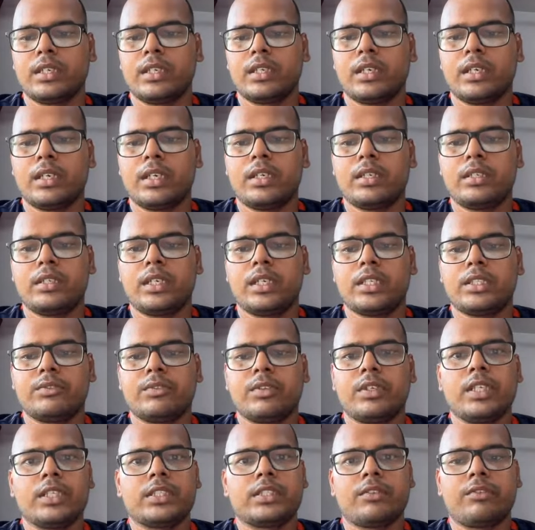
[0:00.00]
and as
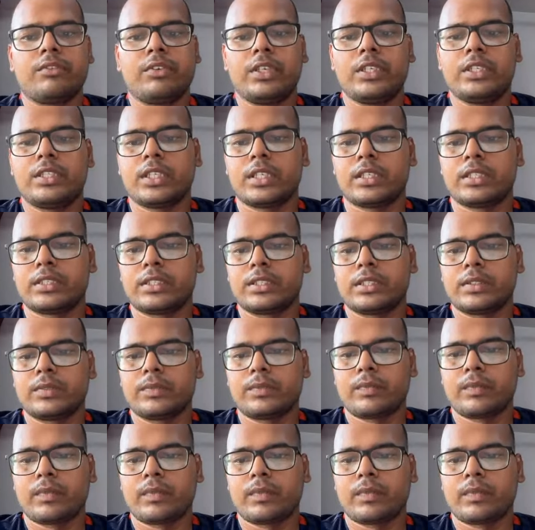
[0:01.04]
well as the features.